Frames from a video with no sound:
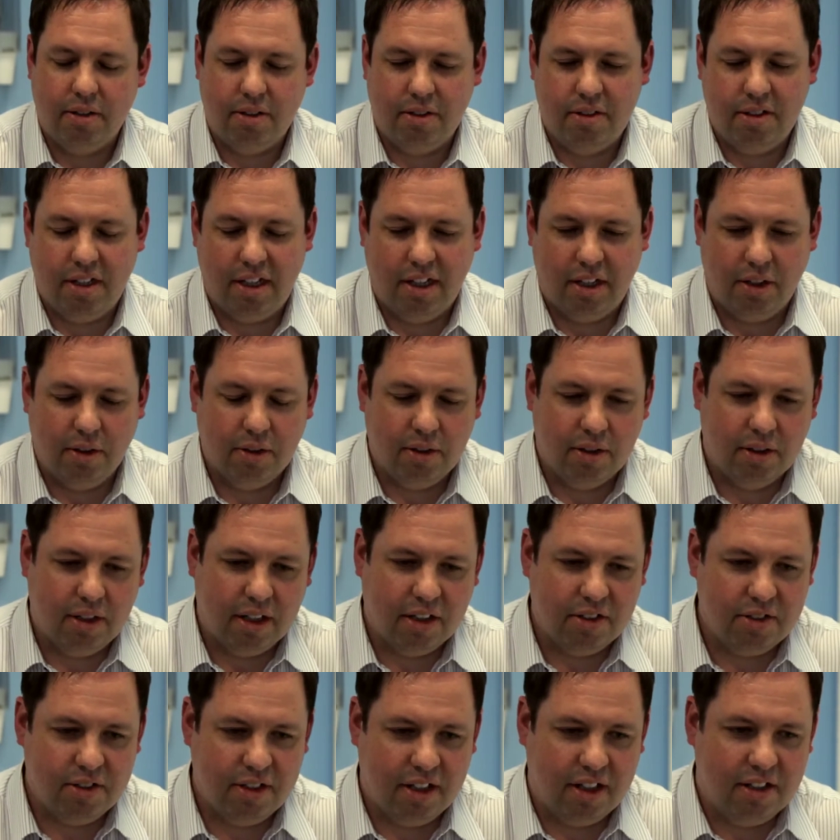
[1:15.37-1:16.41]
taking on an
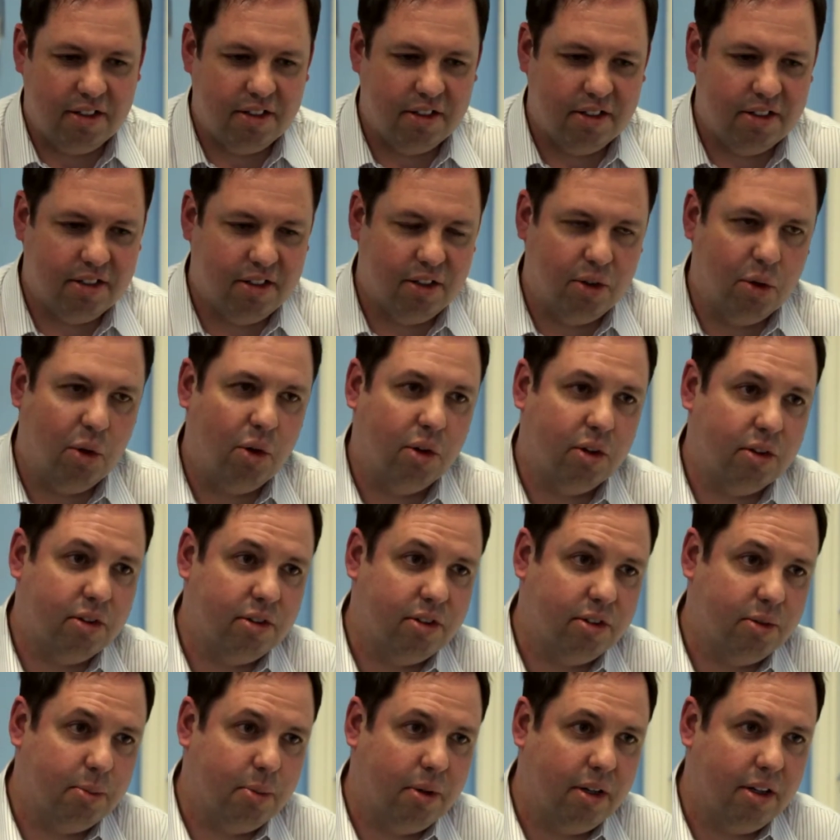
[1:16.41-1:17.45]
extra dentist in
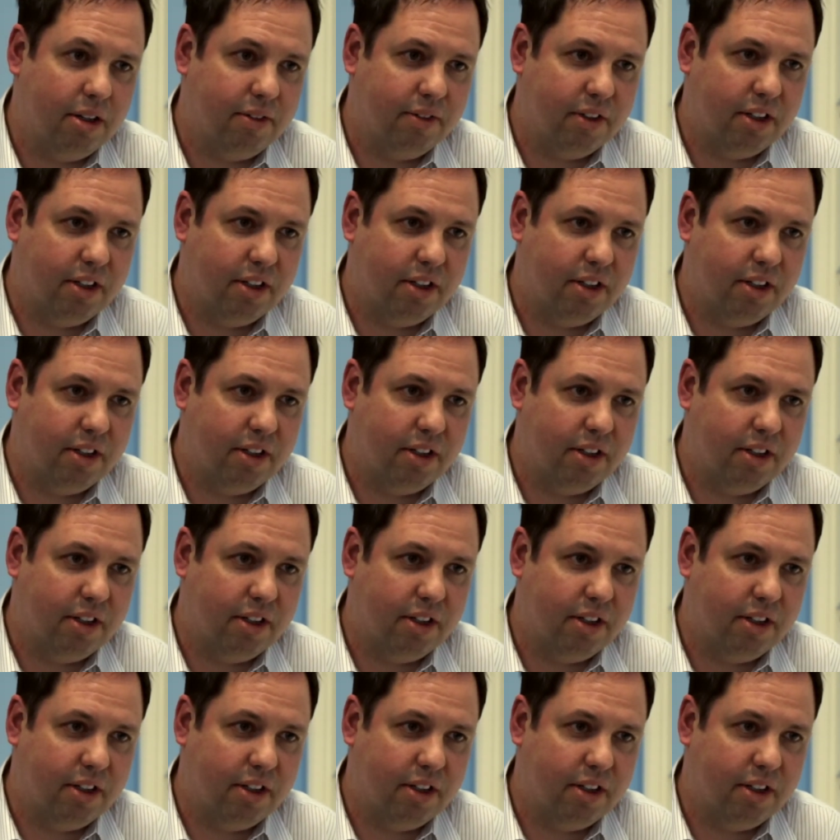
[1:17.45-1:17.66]
August as part of